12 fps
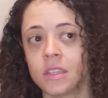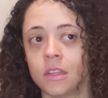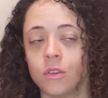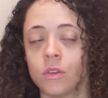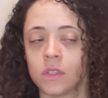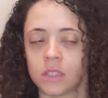and
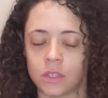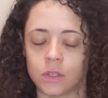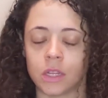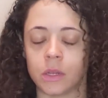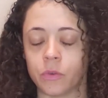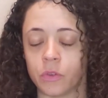you can still
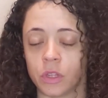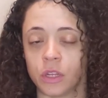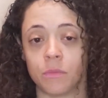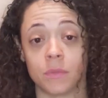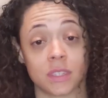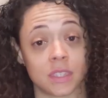get a really
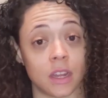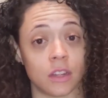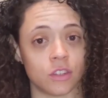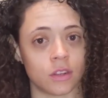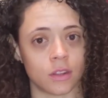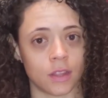good
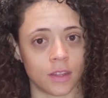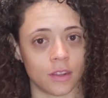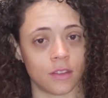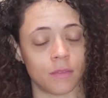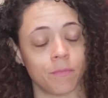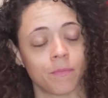massage at a lot of
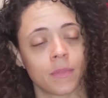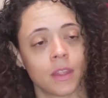them.